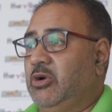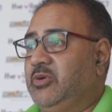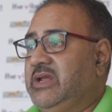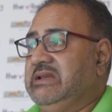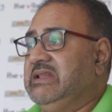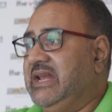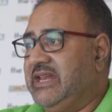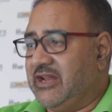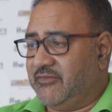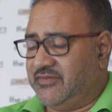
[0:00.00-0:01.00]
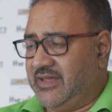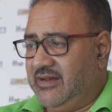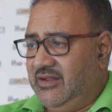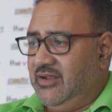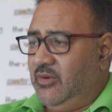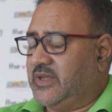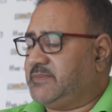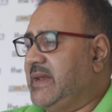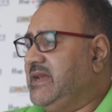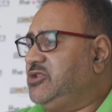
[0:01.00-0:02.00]
doing nearly enough of that. We're
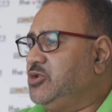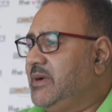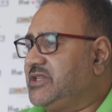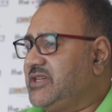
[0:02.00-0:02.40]
spending too much